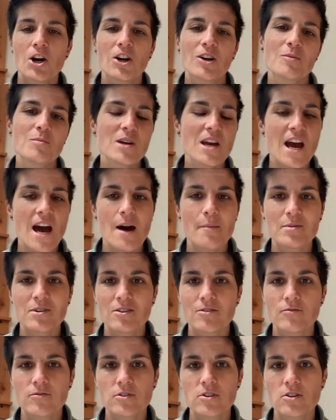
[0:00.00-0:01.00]
couldn't be
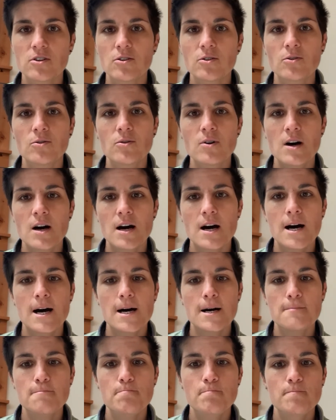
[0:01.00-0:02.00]
happier for you. Um,
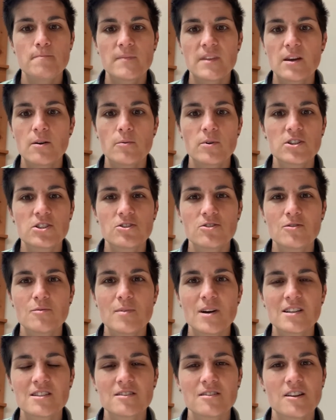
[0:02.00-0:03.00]
wish you the
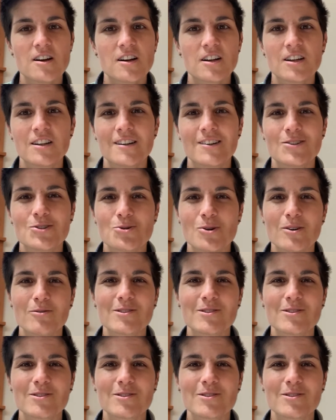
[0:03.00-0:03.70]
best of luck and enjoy